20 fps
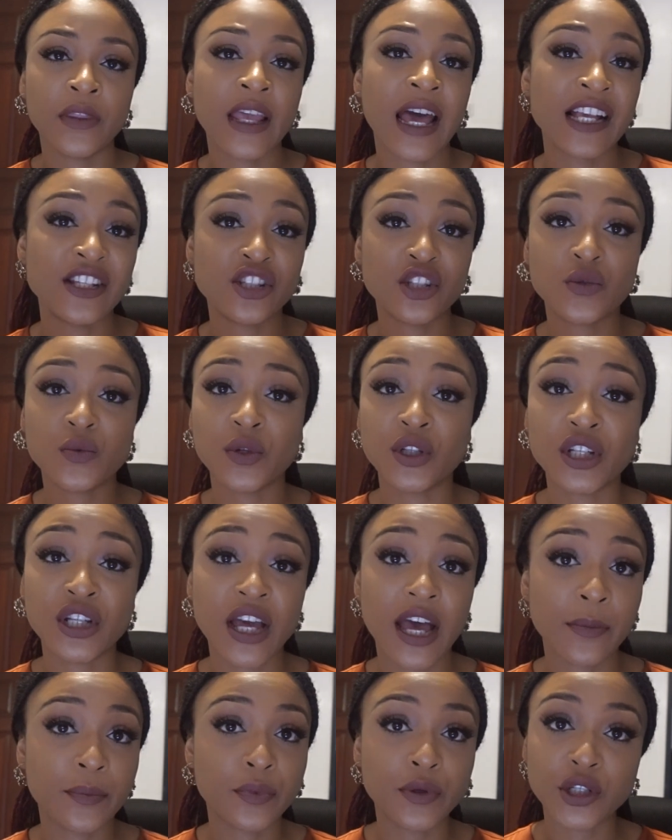I just want
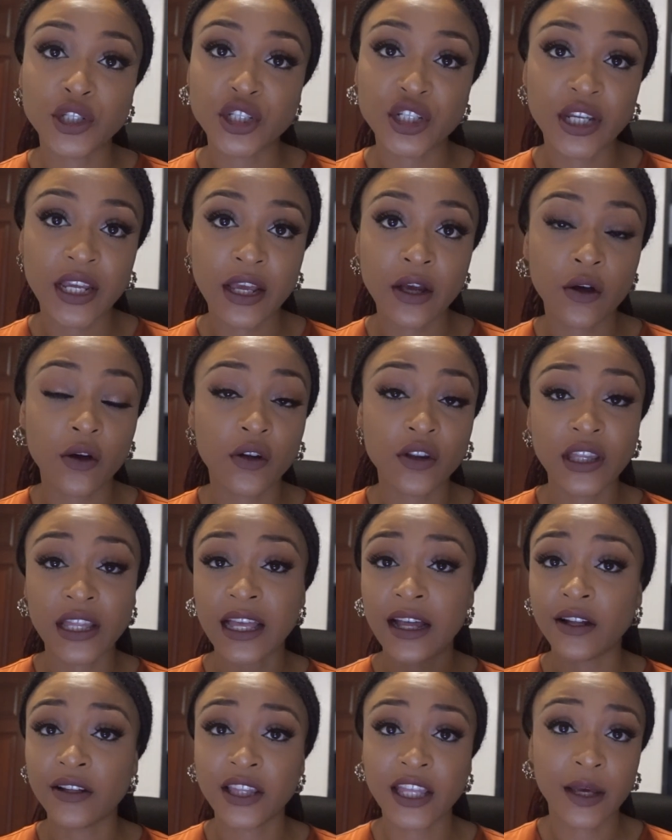to appreciate all the
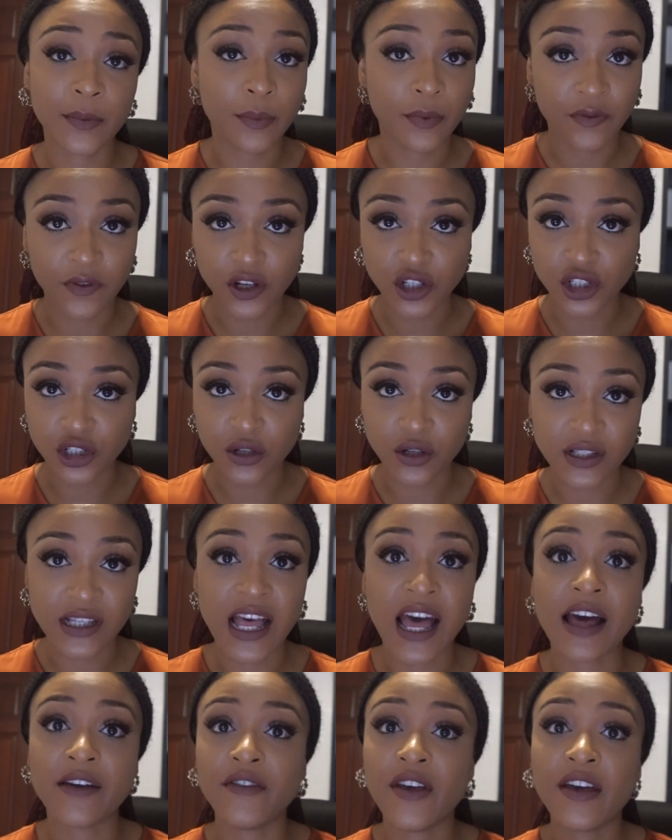healthcare professionals
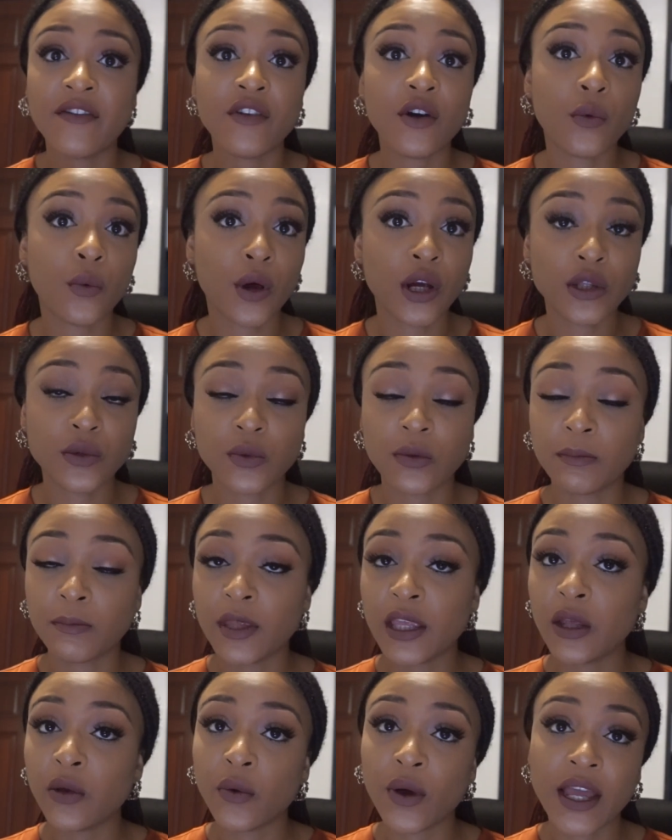that have ever worked with
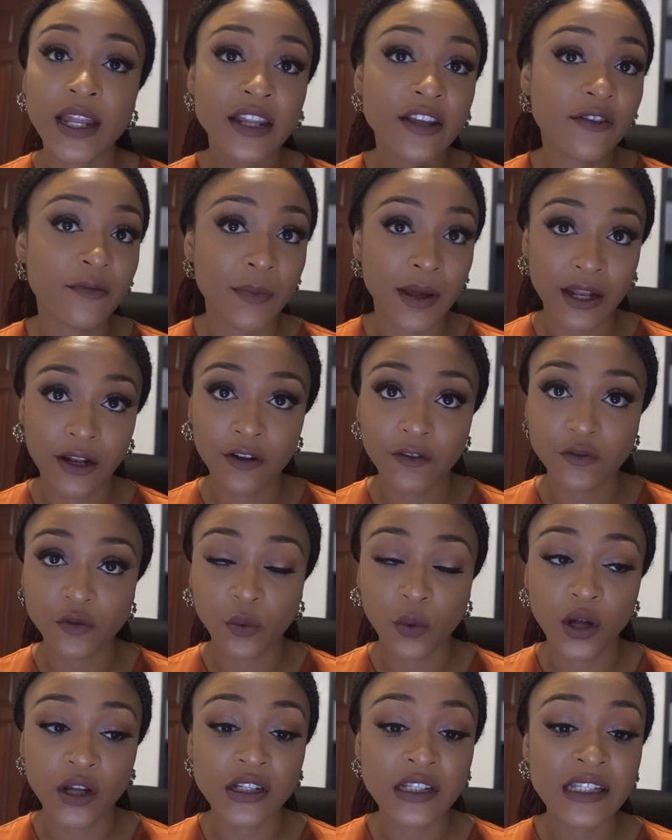me or any of my loved
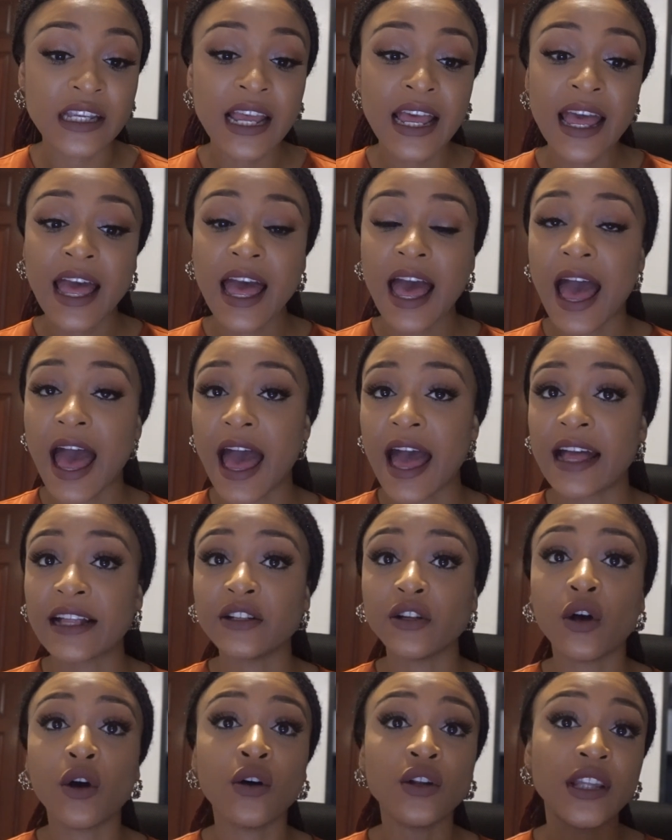ones,
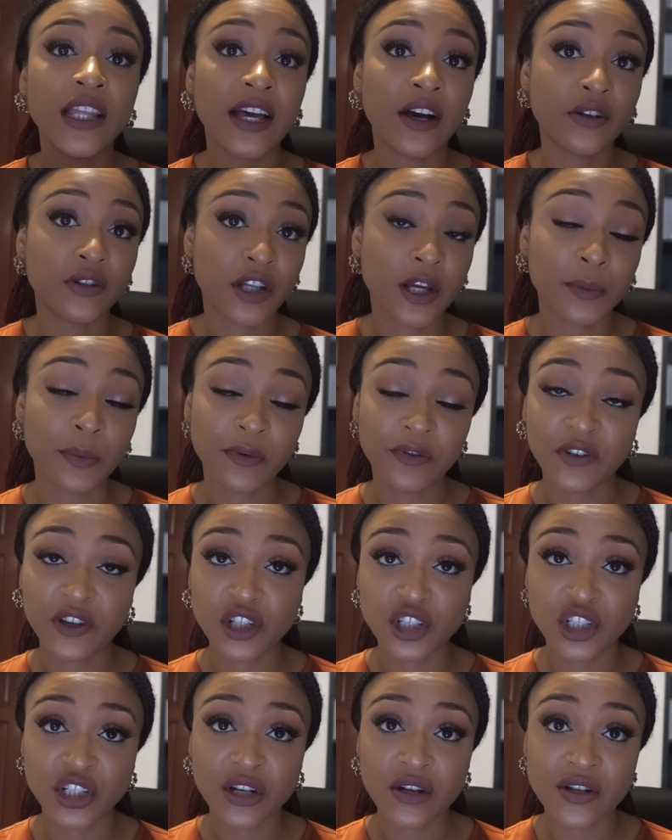and all the healthcare
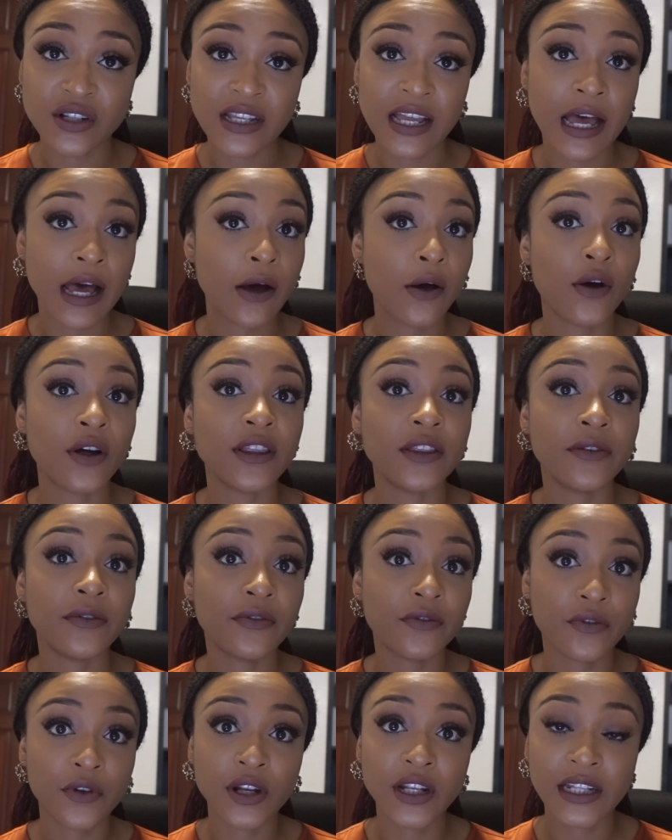professionals that are on the
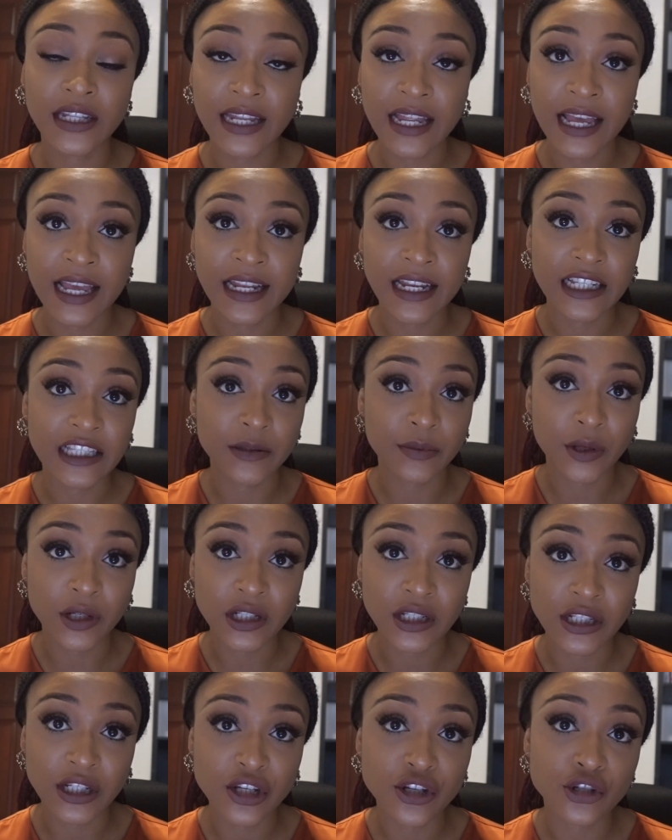front line,
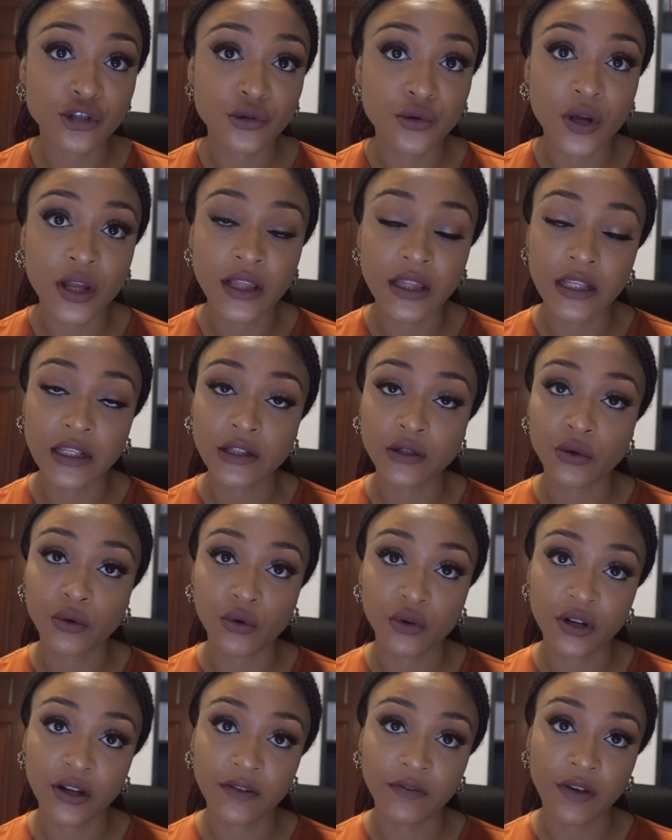especially during this
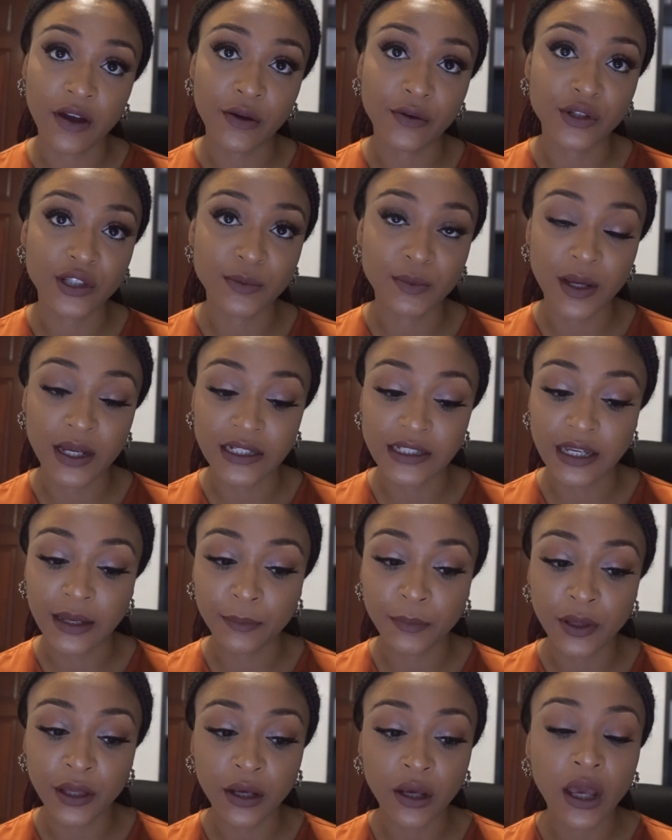coronavirus
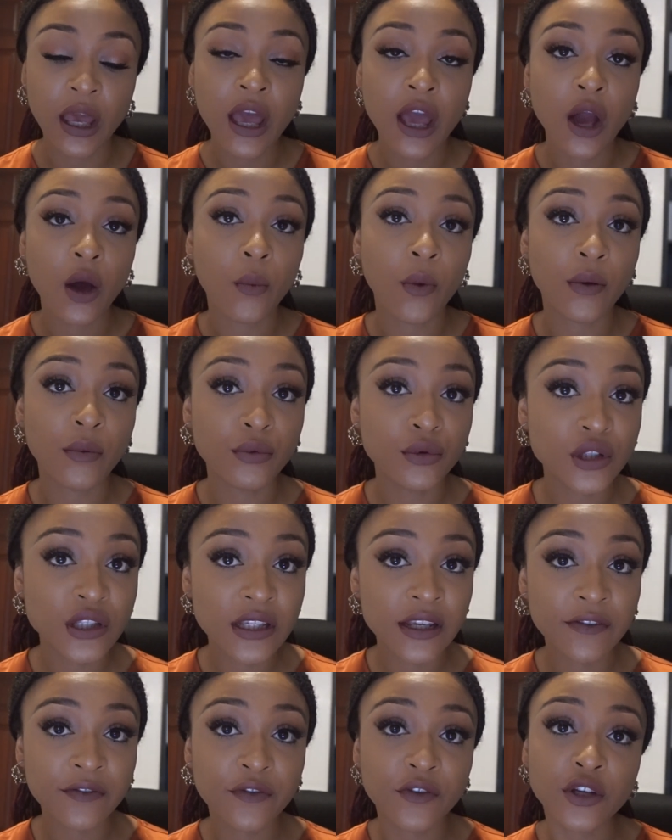pandemic. We're
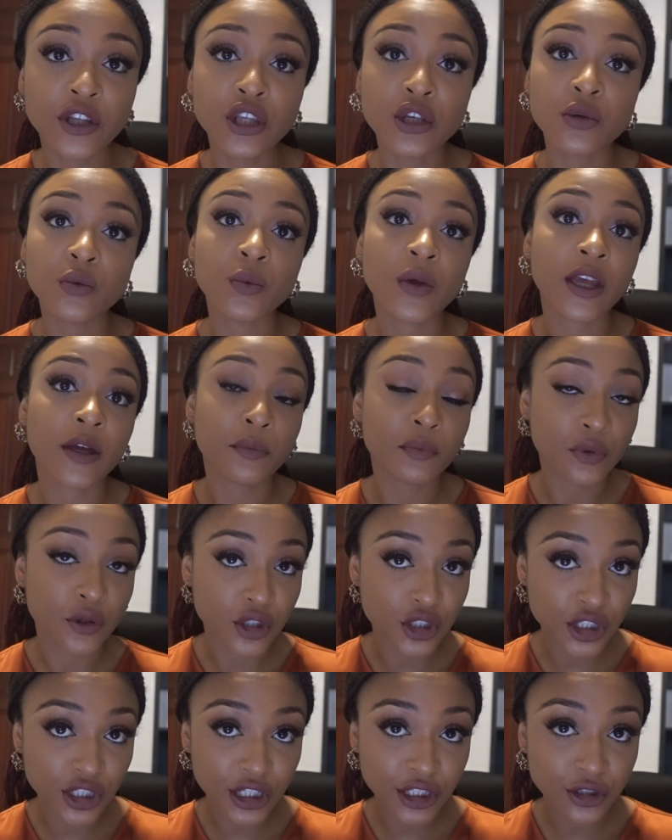rooting for you, we
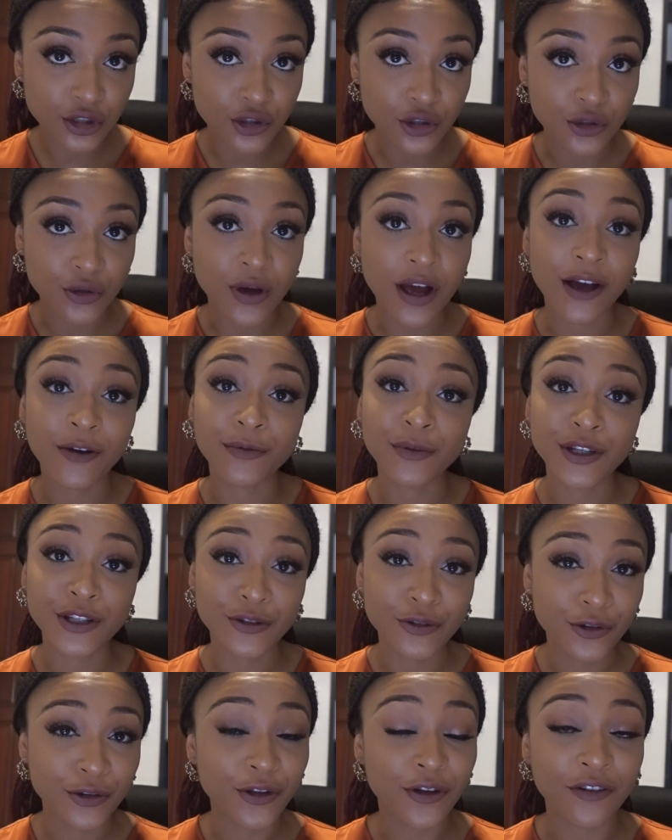appreciate you, and we
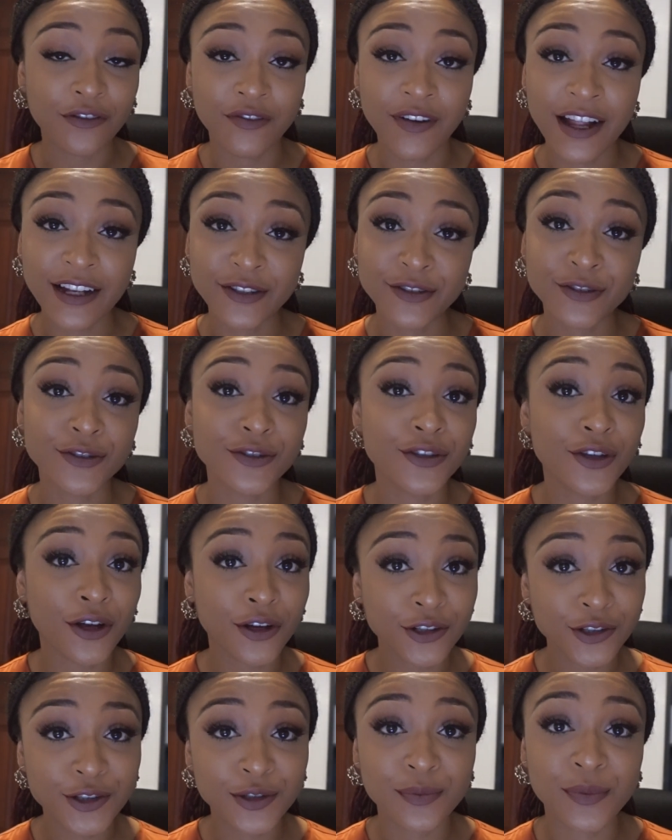know your value.
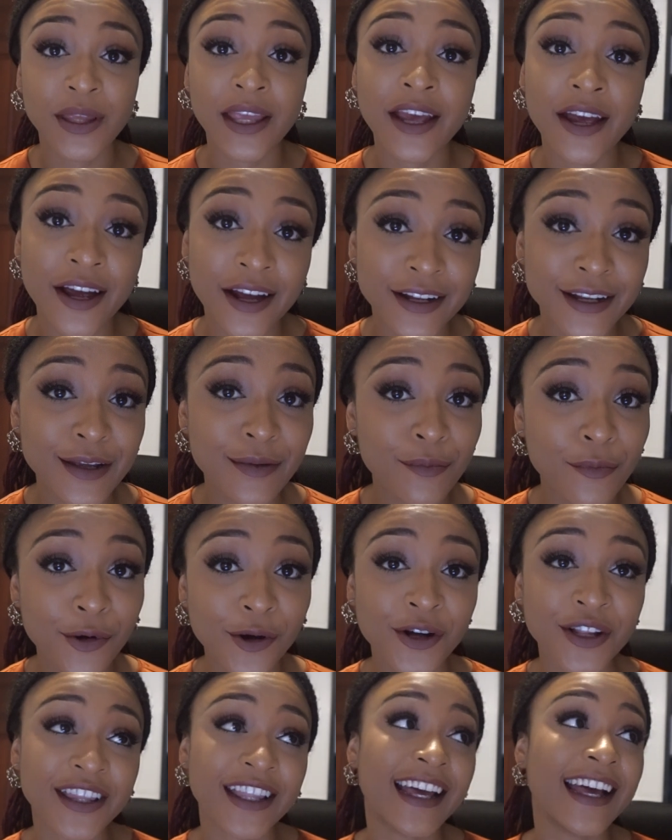Y'all should be earning
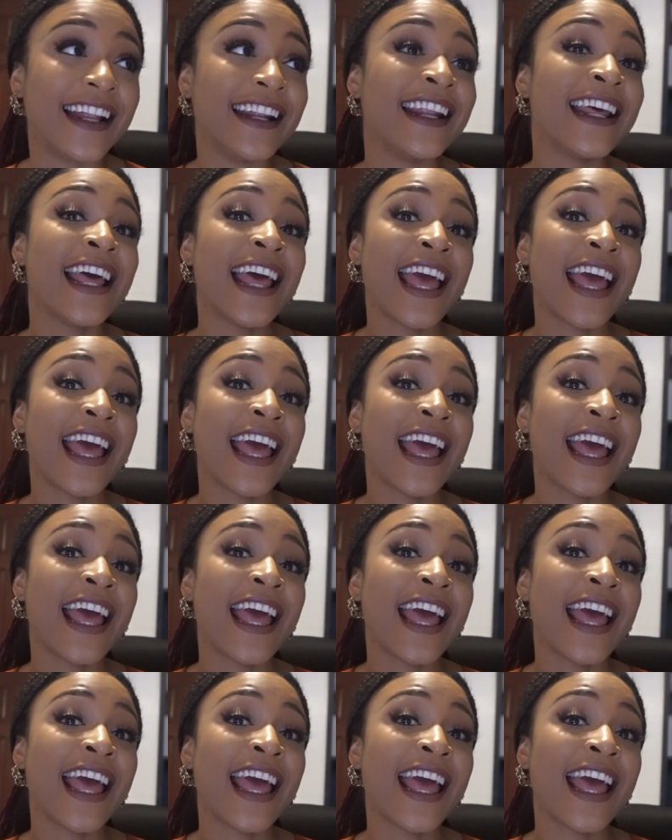more than